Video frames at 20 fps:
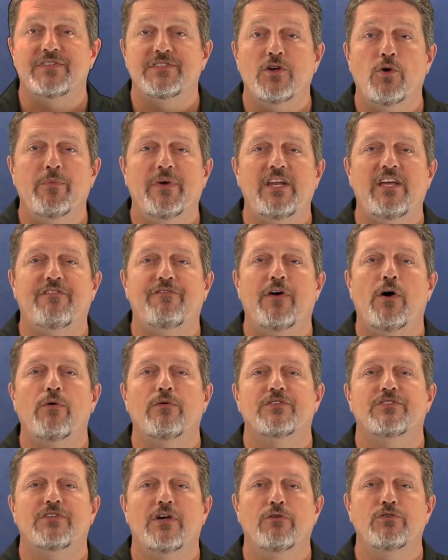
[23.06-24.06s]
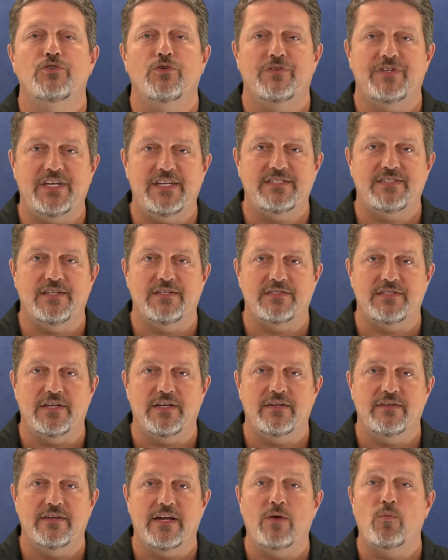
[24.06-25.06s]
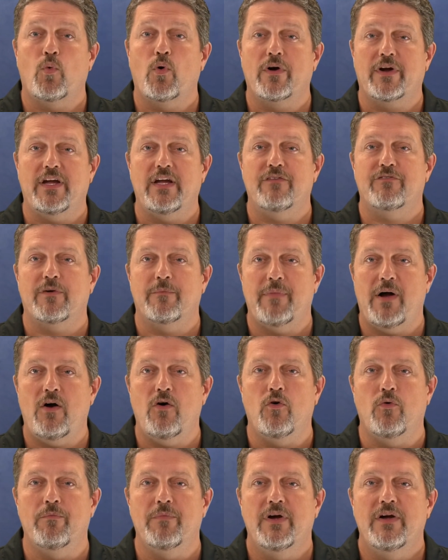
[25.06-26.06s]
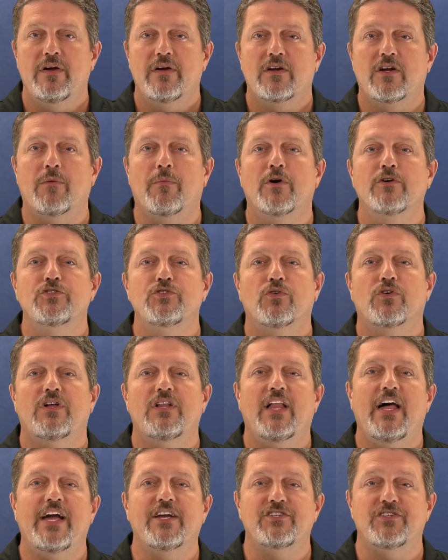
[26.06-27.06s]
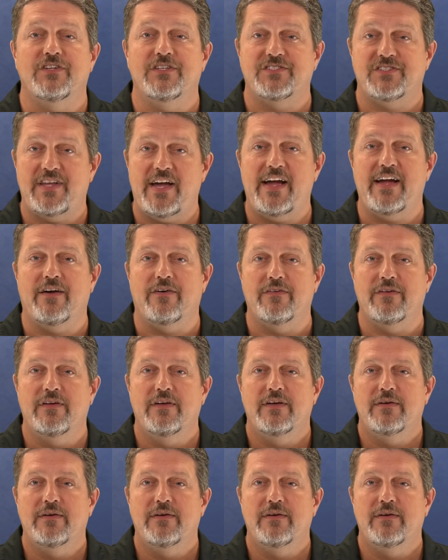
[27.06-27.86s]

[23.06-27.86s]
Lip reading: so many folks social distancing and working from home, commercial collection is down,